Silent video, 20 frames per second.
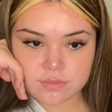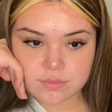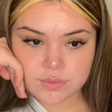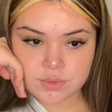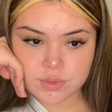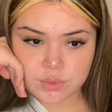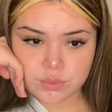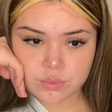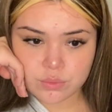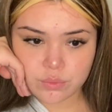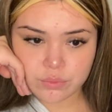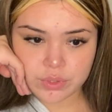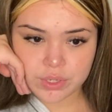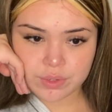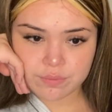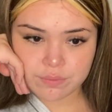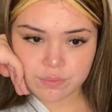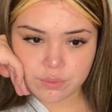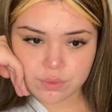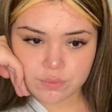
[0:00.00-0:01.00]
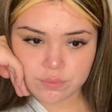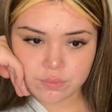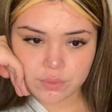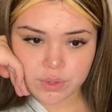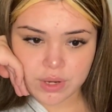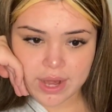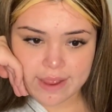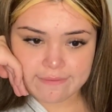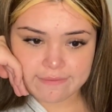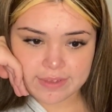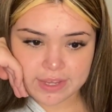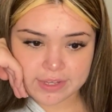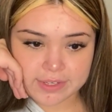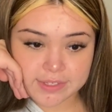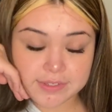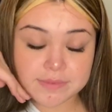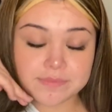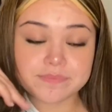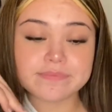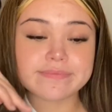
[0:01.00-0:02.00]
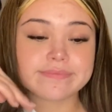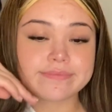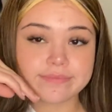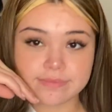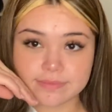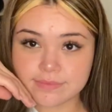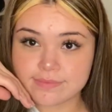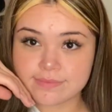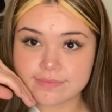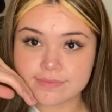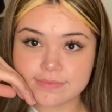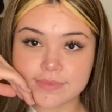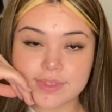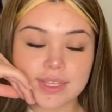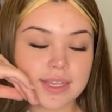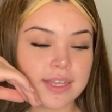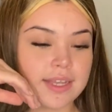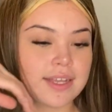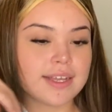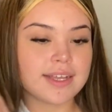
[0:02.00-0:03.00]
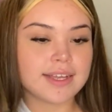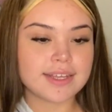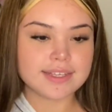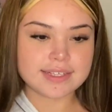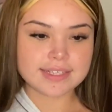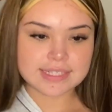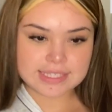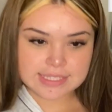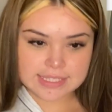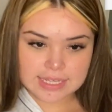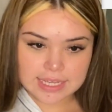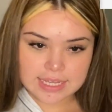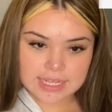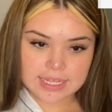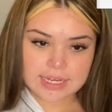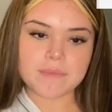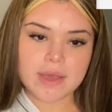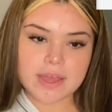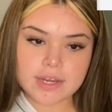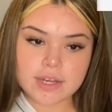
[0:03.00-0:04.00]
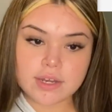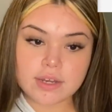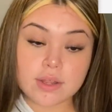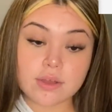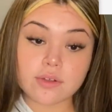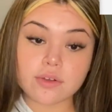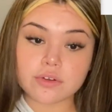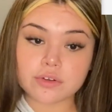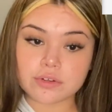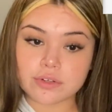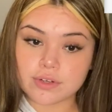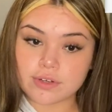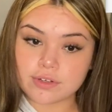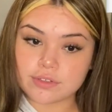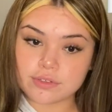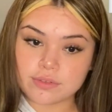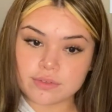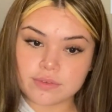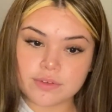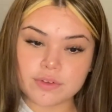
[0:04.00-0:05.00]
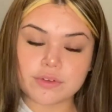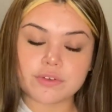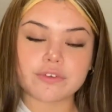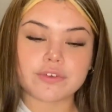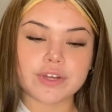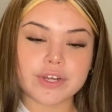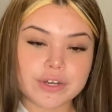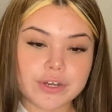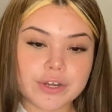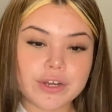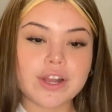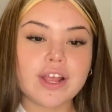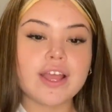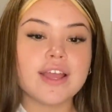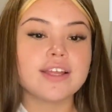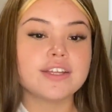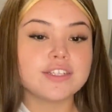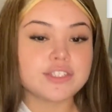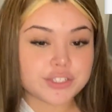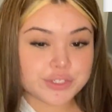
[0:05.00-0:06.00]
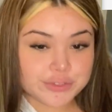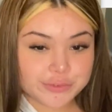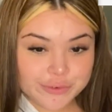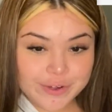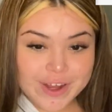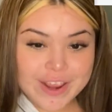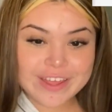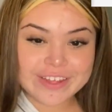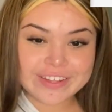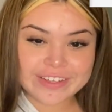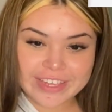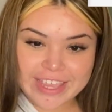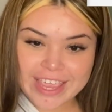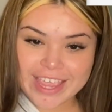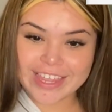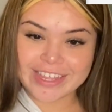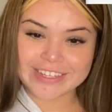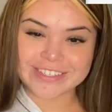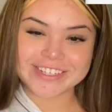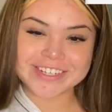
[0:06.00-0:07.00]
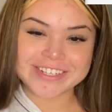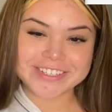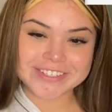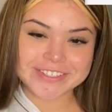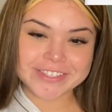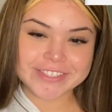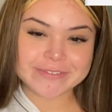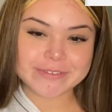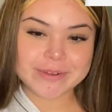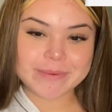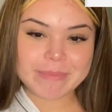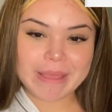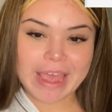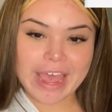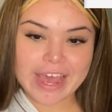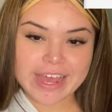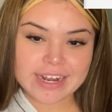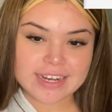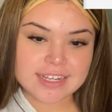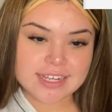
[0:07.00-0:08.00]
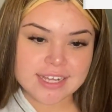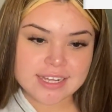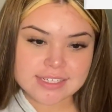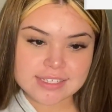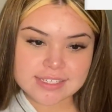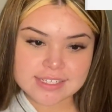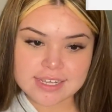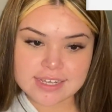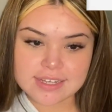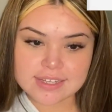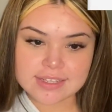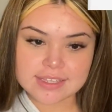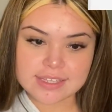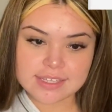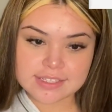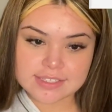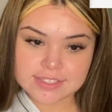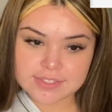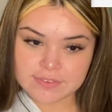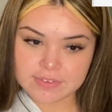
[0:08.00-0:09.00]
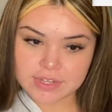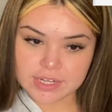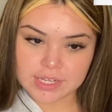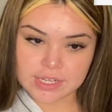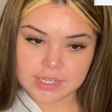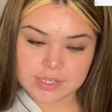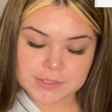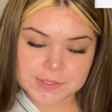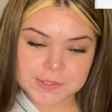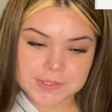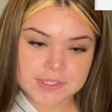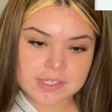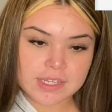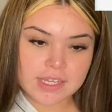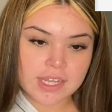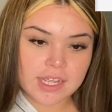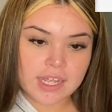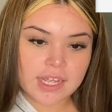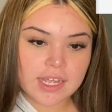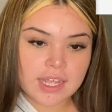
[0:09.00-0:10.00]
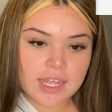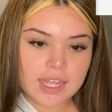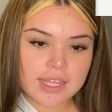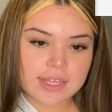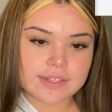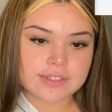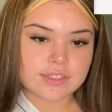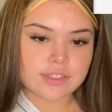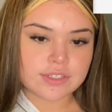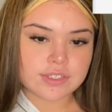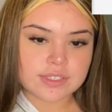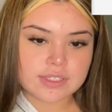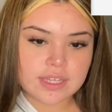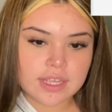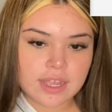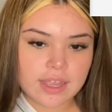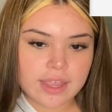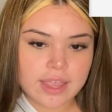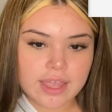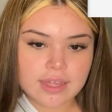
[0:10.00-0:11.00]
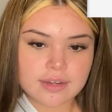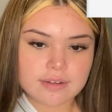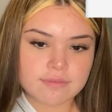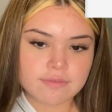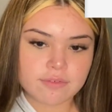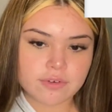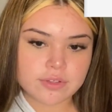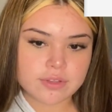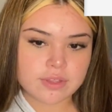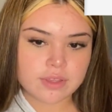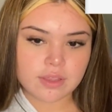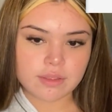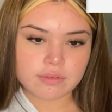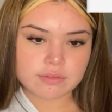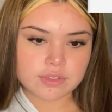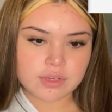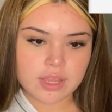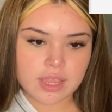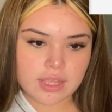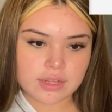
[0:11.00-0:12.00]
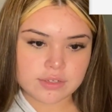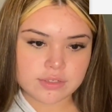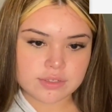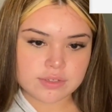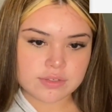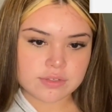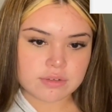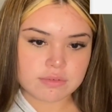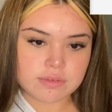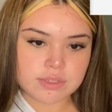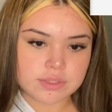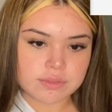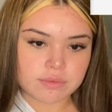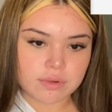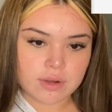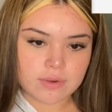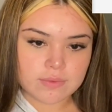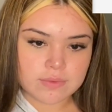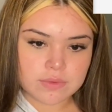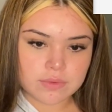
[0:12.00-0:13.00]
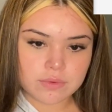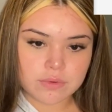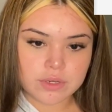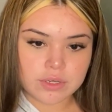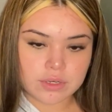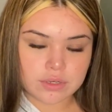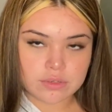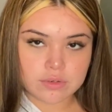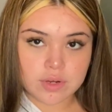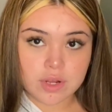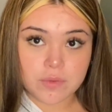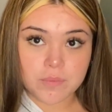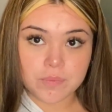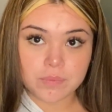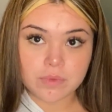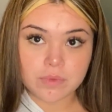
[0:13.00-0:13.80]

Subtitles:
Cat2344FX said, I didn't know critter trail cages were bad until these videos. It's just like I can't afford the huge cages, so what's wrong with critter trail?